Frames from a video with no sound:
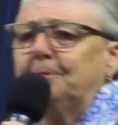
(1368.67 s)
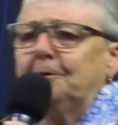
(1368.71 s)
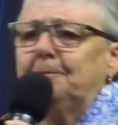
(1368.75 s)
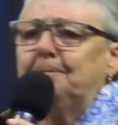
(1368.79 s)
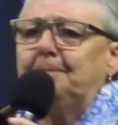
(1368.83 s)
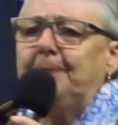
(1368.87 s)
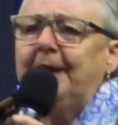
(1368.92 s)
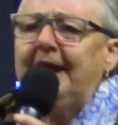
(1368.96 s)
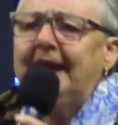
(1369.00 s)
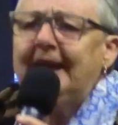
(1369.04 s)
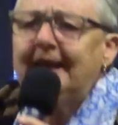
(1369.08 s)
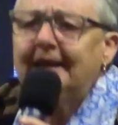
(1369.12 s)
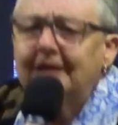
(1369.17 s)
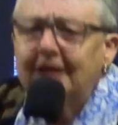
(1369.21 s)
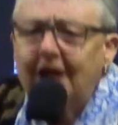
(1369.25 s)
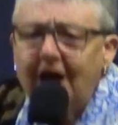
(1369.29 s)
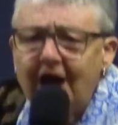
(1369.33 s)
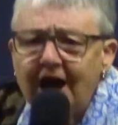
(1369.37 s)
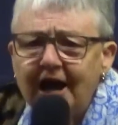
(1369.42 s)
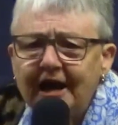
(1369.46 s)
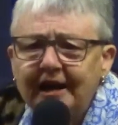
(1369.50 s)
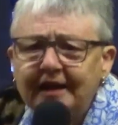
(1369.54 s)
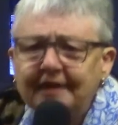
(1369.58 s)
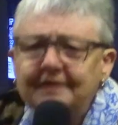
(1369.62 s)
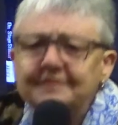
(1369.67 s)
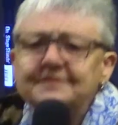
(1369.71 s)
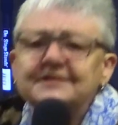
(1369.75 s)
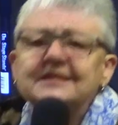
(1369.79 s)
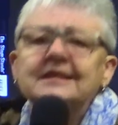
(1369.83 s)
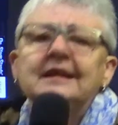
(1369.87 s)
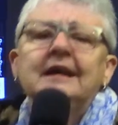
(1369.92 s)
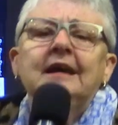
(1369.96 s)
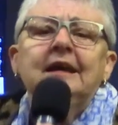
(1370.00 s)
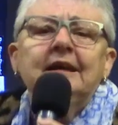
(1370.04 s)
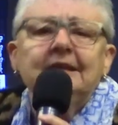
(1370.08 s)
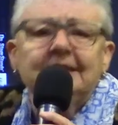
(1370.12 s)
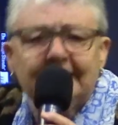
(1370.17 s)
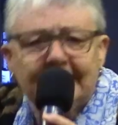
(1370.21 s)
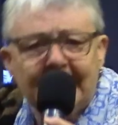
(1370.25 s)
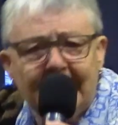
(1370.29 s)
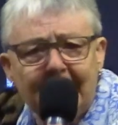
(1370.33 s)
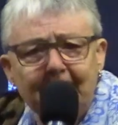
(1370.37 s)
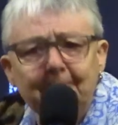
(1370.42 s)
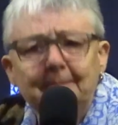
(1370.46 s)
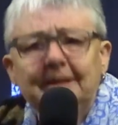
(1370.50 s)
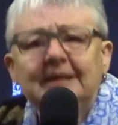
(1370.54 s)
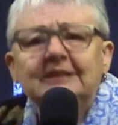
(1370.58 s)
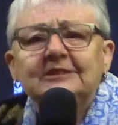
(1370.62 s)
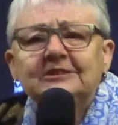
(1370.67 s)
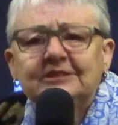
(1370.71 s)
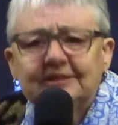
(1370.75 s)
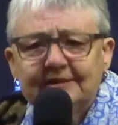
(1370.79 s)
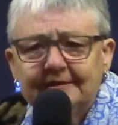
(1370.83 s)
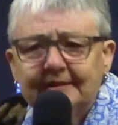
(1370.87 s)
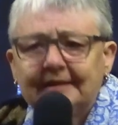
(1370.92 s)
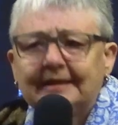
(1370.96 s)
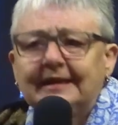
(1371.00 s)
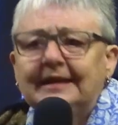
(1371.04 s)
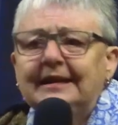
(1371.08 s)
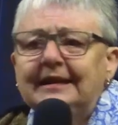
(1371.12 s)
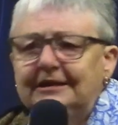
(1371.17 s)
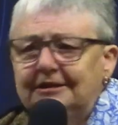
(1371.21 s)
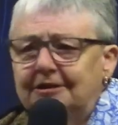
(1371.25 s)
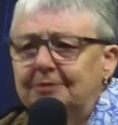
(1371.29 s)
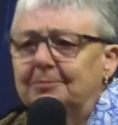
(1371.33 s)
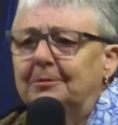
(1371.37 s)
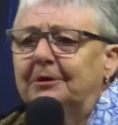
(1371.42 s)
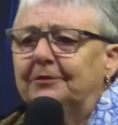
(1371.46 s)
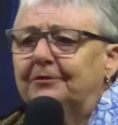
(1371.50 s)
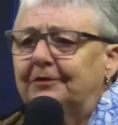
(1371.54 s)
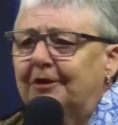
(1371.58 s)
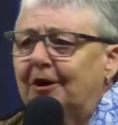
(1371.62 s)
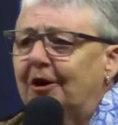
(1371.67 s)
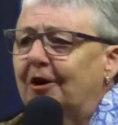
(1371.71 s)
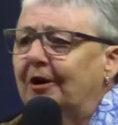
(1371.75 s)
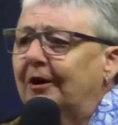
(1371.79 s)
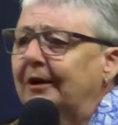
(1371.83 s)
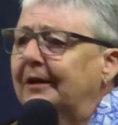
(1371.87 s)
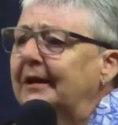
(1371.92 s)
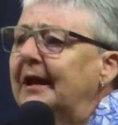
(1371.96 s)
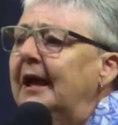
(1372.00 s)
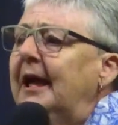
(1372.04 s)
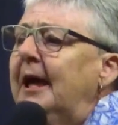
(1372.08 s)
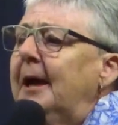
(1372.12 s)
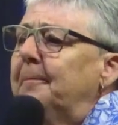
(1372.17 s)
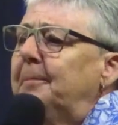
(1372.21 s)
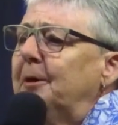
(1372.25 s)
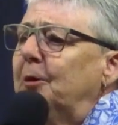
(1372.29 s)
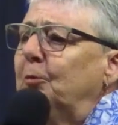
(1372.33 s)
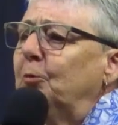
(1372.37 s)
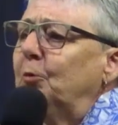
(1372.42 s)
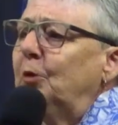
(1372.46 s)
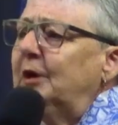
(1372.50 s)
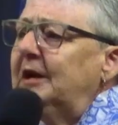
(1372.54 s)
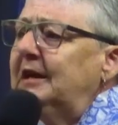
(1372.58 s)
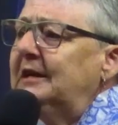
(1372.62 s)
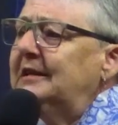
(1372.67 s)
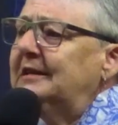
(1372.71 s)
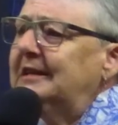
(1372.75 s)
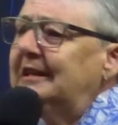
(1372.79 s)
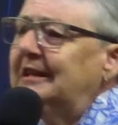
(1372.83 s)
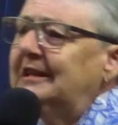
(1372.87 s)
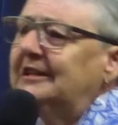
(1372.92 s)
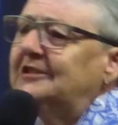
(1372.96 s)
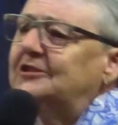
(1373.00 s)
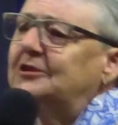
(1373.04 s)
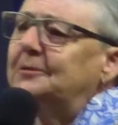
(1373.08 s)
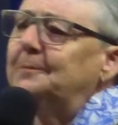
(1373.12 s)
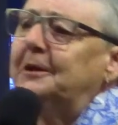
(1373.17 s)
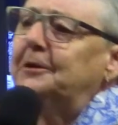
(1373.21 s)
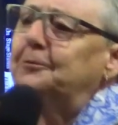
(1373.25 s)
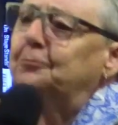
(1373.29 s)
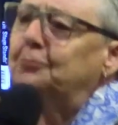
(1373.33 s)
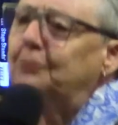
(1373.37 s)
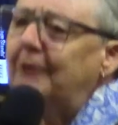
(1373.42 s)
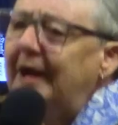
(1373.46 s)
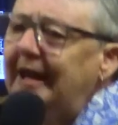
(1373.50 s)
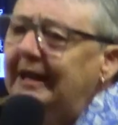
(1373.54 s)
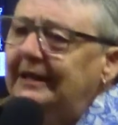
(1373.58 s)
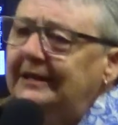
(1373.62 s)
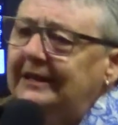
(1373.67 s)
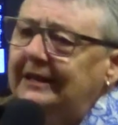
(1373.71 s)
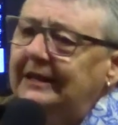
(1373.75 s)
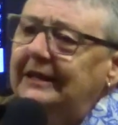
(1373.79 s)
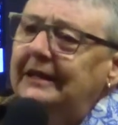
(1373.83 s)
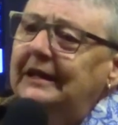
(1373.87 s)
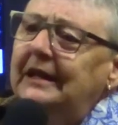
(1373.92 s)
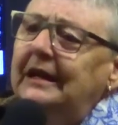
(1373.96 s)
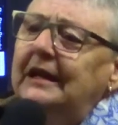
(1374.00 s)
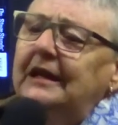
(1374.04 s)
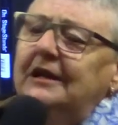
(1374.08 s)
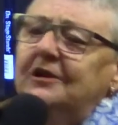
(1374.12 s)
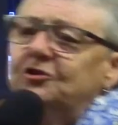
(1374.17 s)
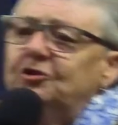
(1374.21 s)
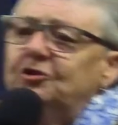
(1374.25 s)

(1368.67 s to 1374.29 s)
to prepare lives to come into the kingdom of God. But we need to be ready